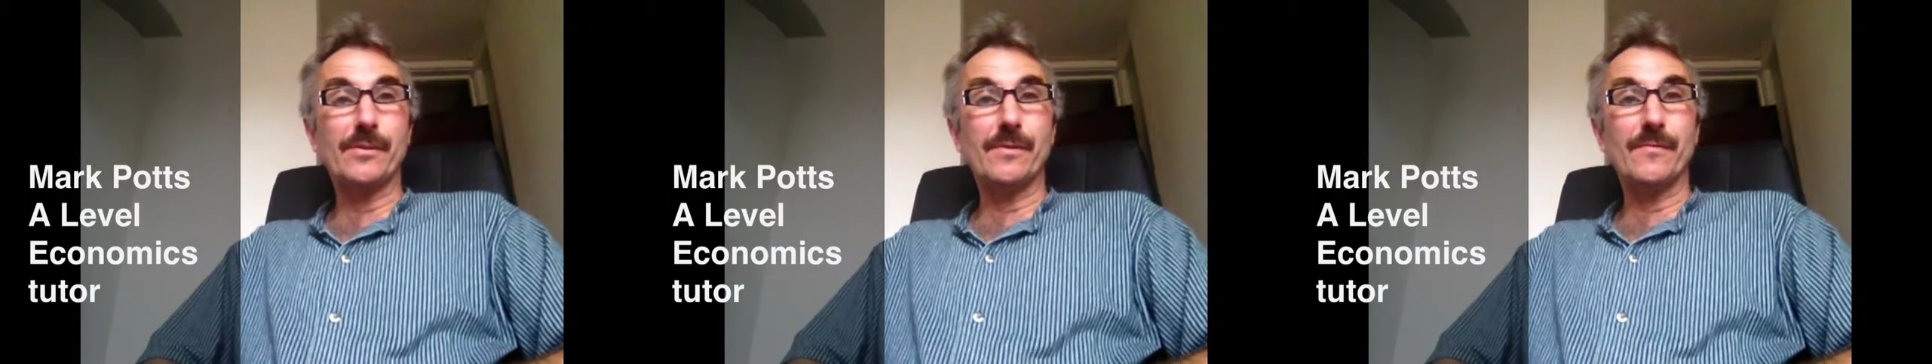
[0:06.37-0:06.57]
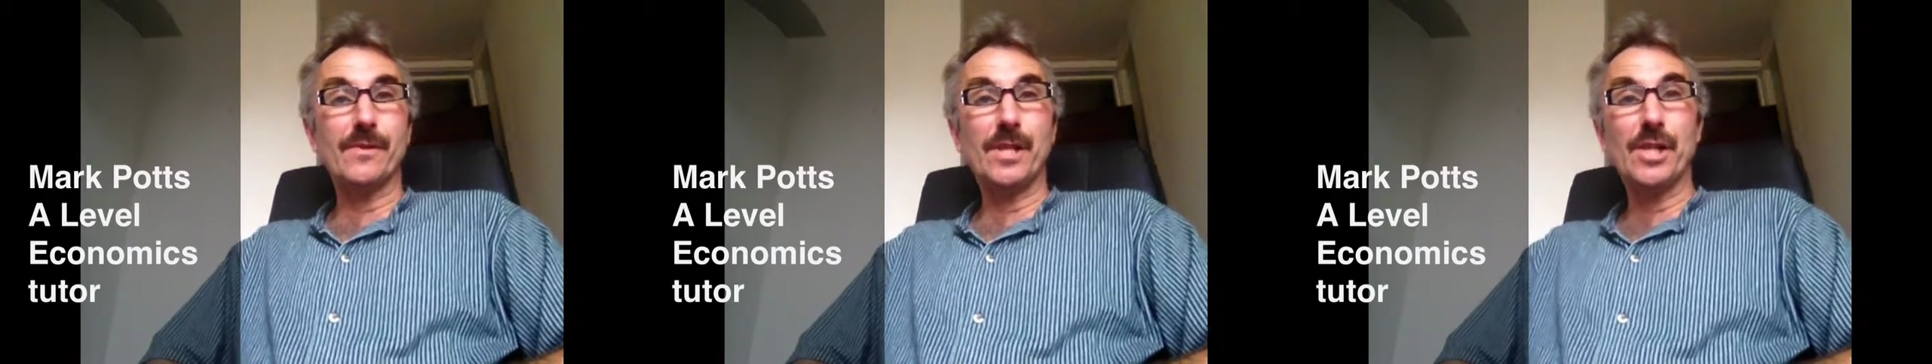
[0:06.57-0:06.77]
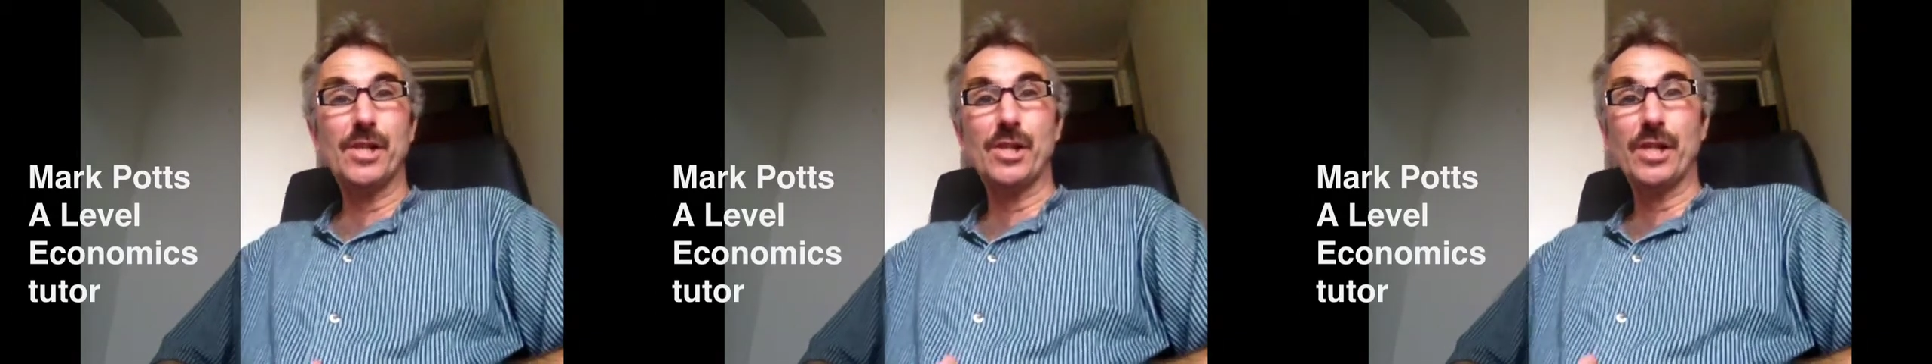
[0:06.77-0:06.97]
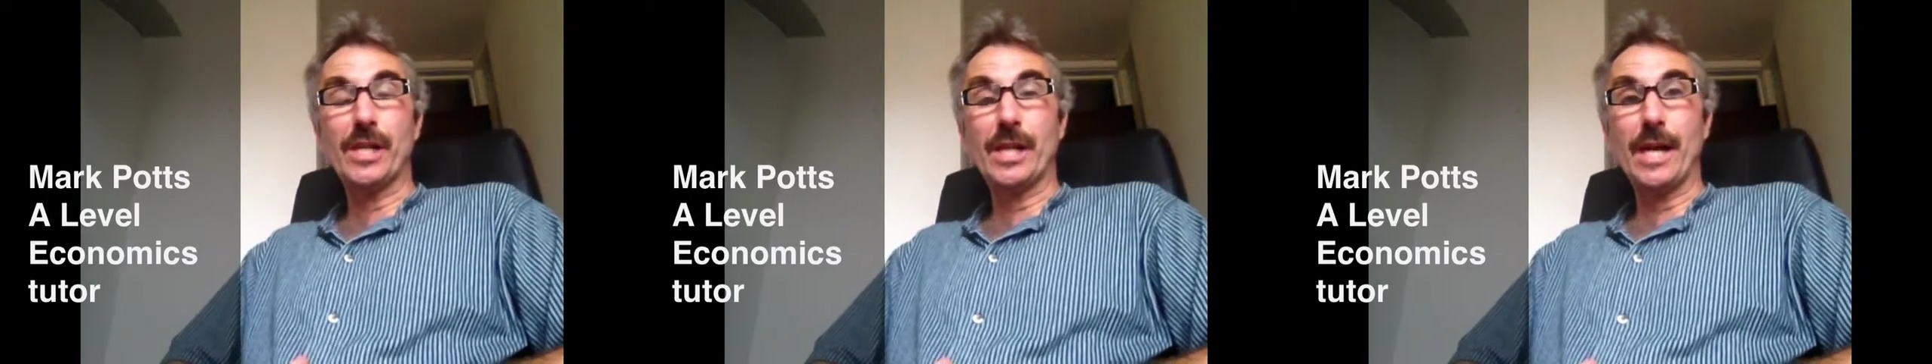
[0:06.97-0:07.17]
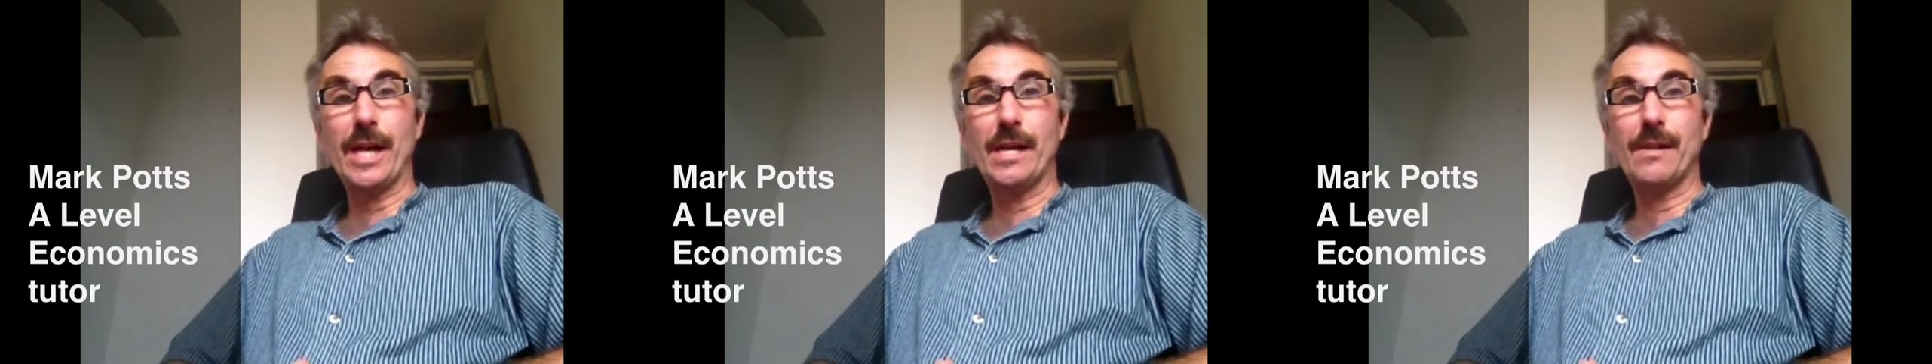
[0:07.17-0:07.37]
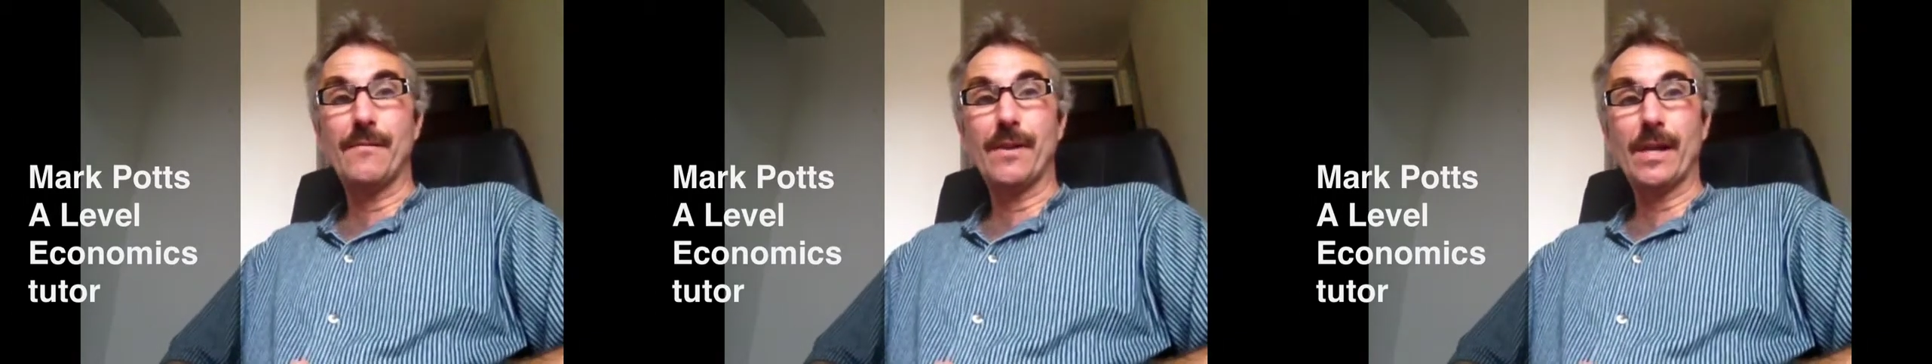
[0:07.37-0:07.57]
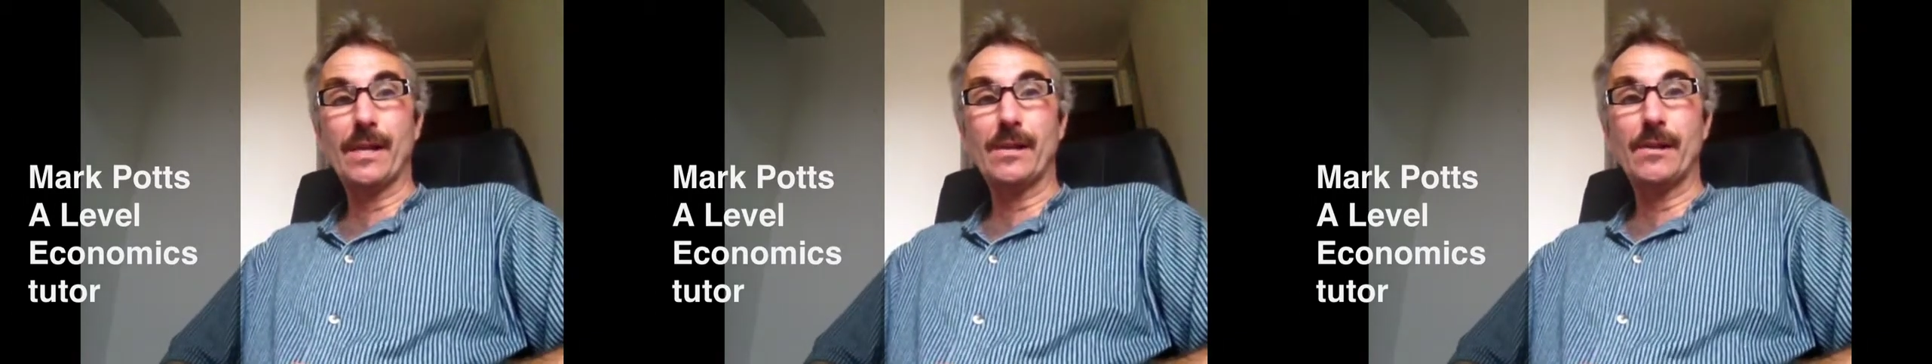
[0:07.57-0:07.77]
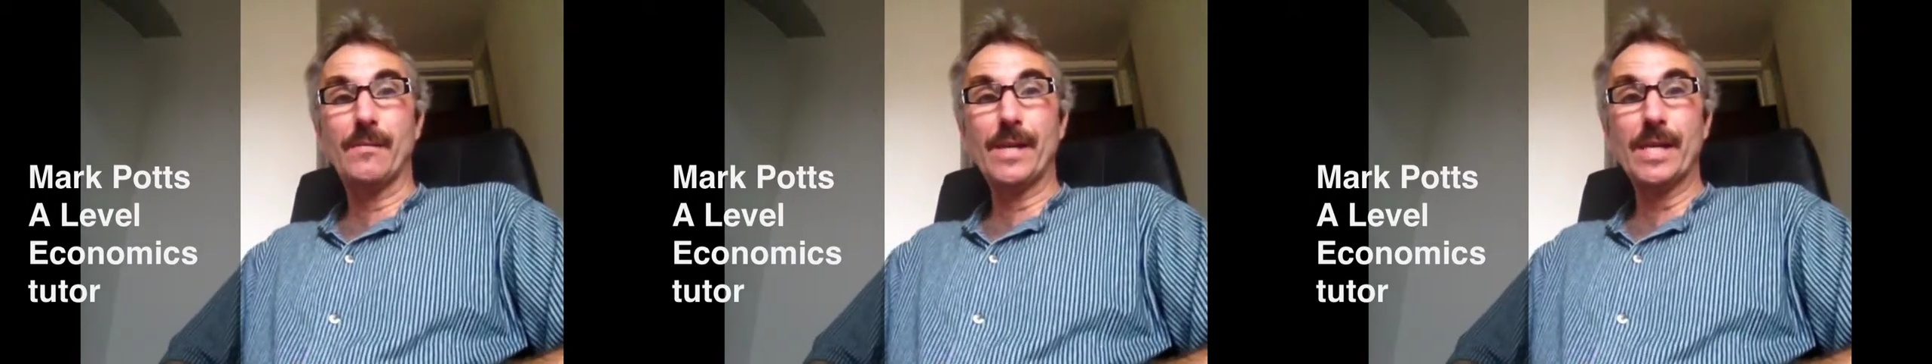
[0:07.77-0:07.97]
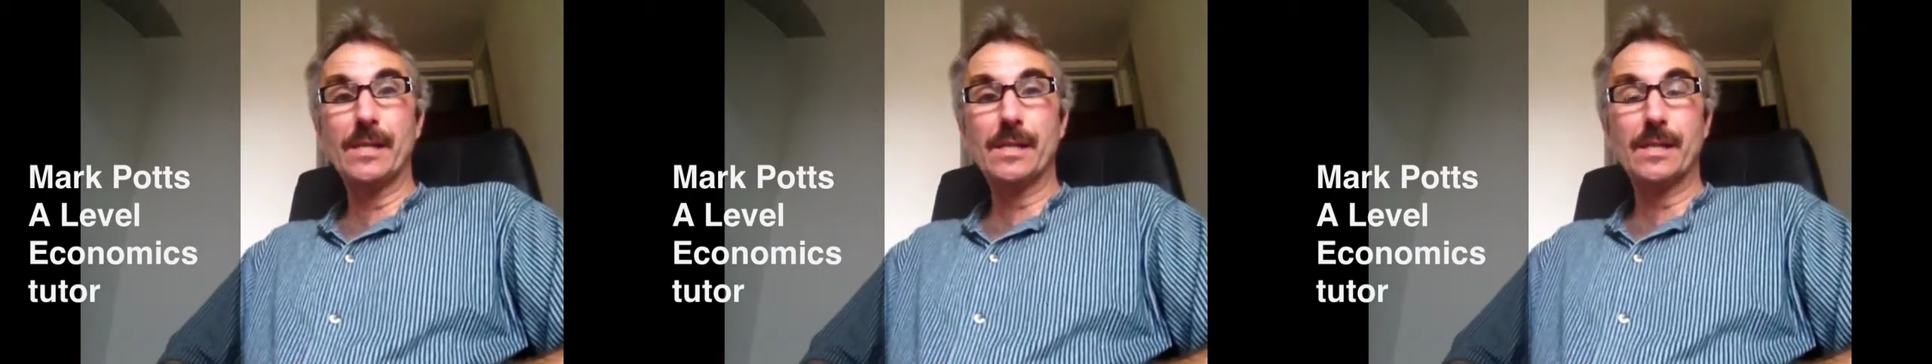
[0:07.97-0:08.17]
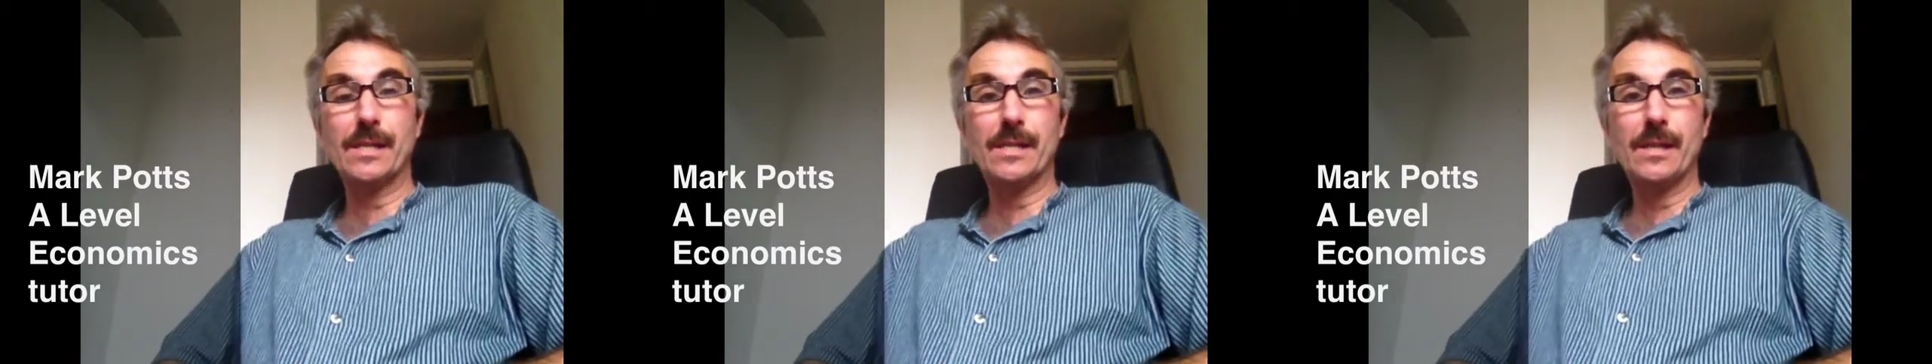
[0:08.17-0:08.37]
of teaching A-level
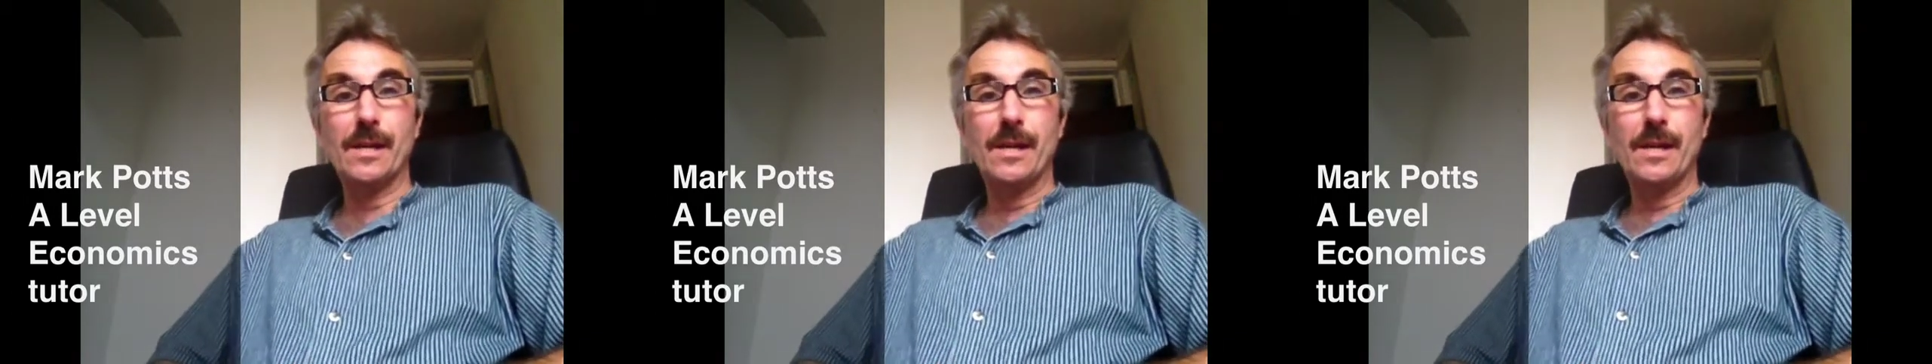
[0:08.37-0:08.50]
economics.